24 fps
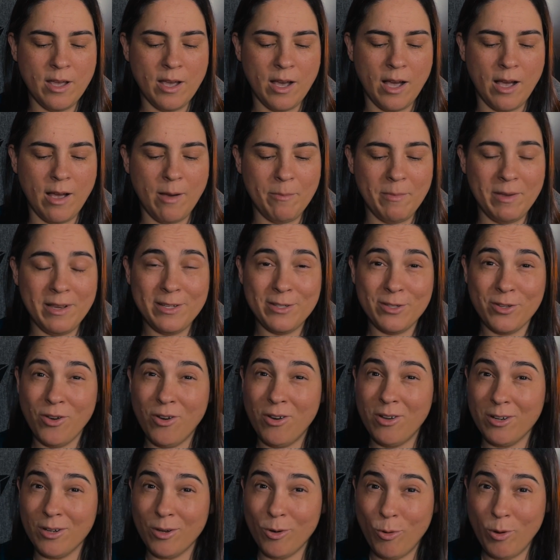It's
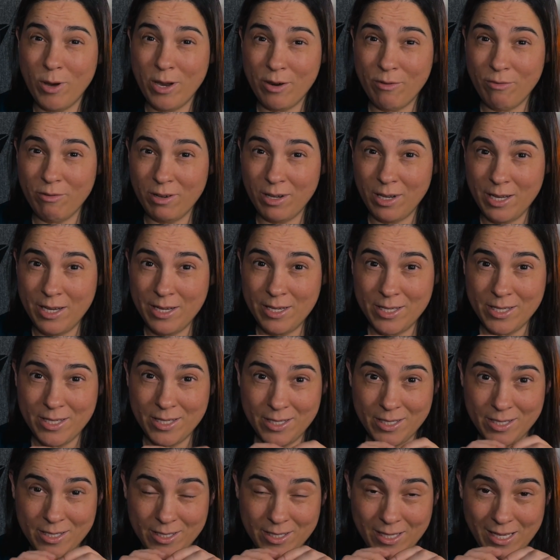got quick
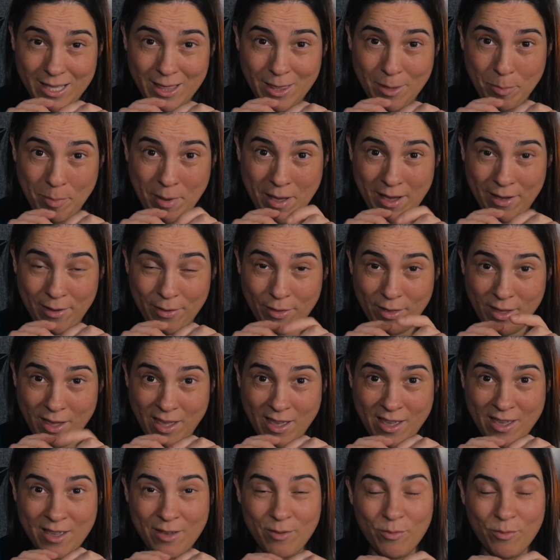release in the back there,